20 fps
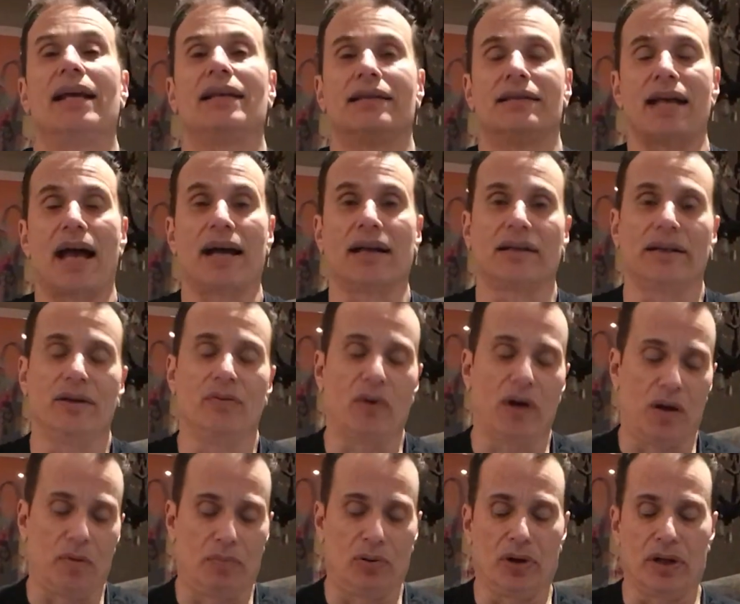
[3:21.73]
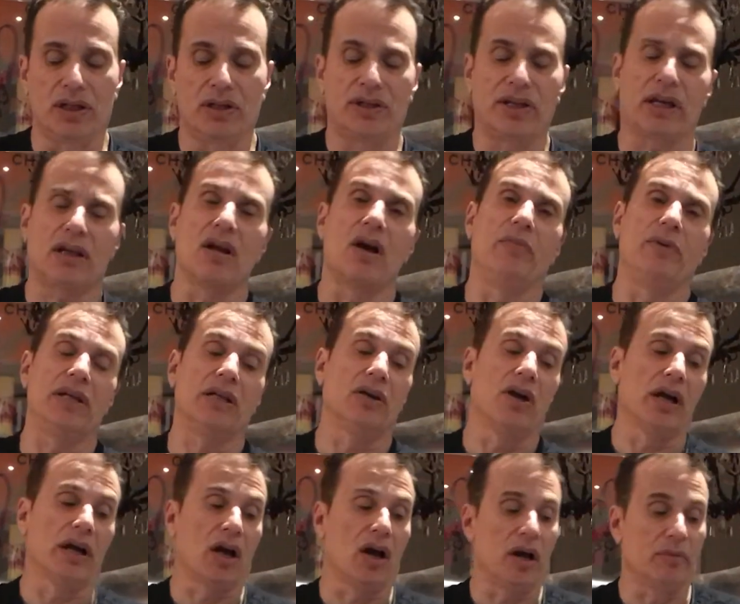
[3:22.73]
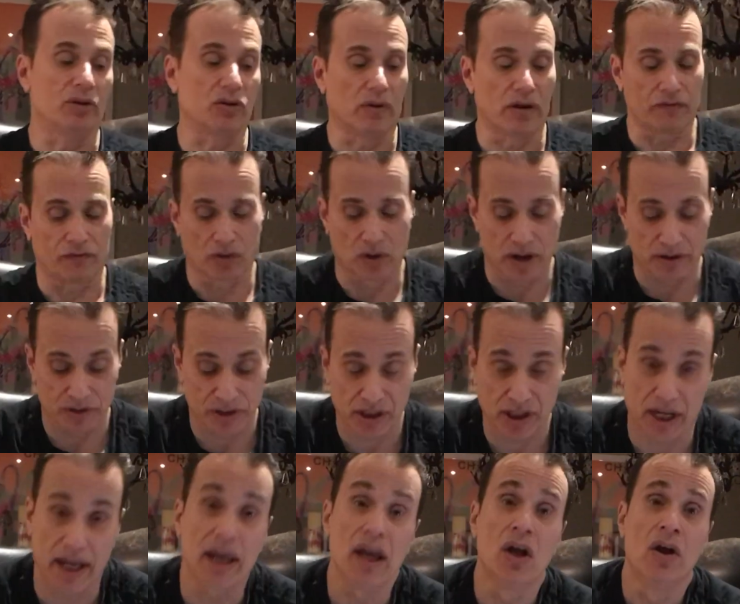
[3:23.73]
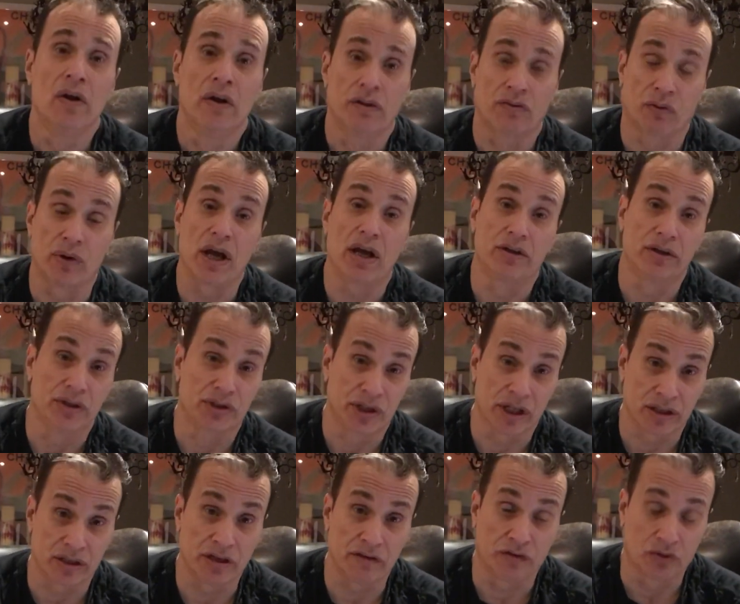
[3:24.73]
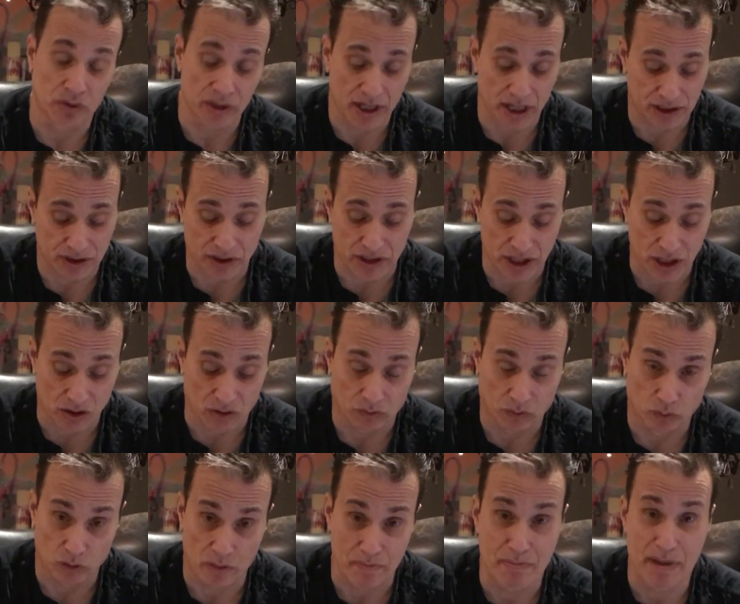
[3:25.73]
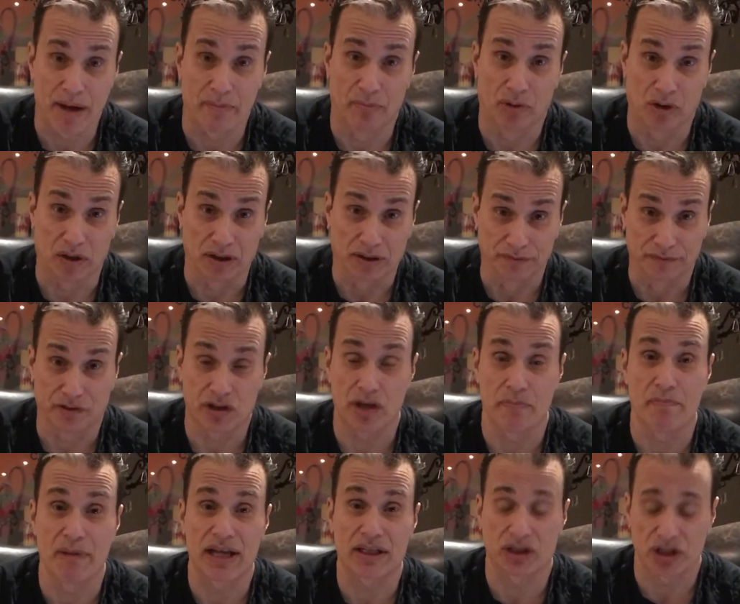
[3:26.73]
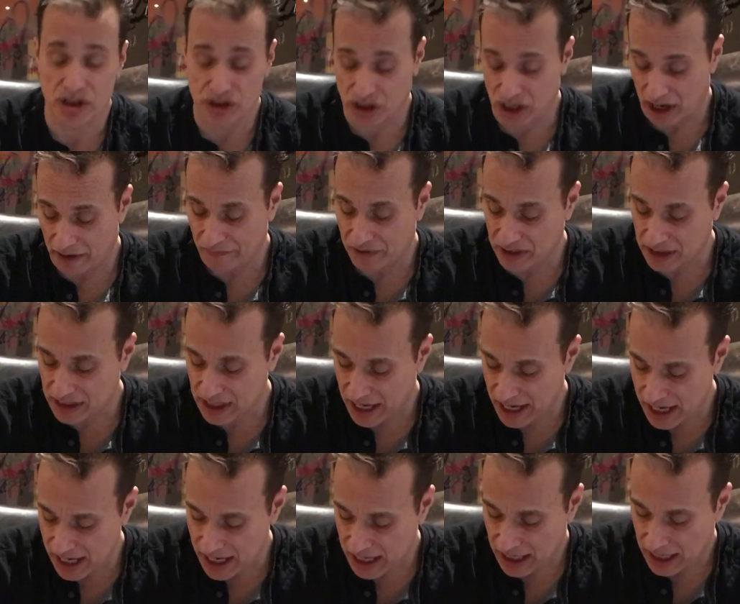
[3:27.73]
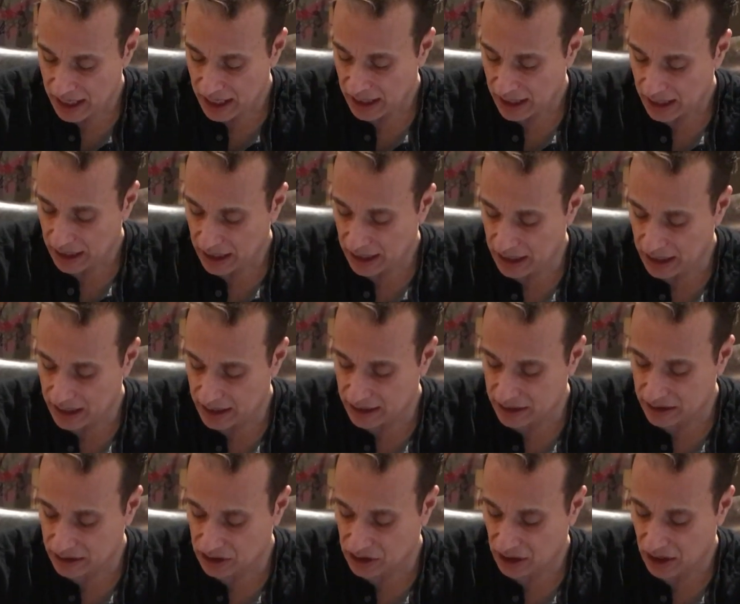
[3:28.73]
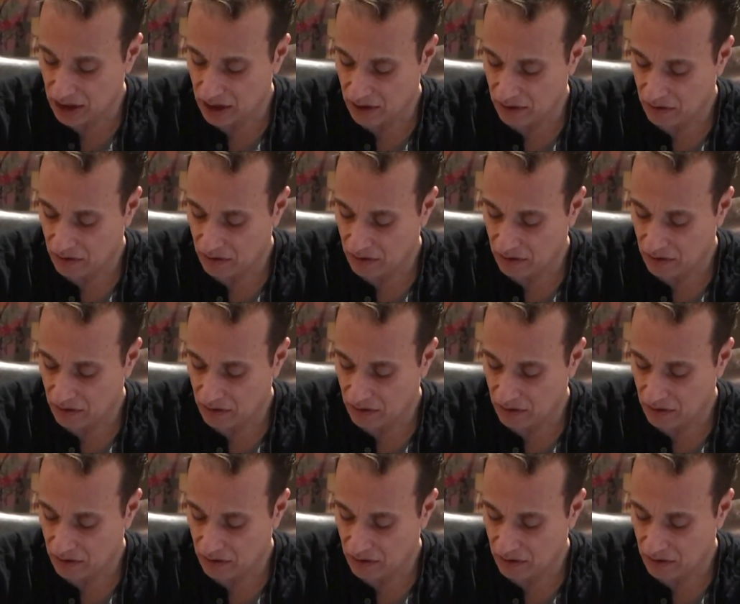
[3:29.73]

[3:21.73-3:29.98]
Exactly. Well put. SickNotWeak.com. 24 hours a day, 364 days a year. Remember, the message of the day is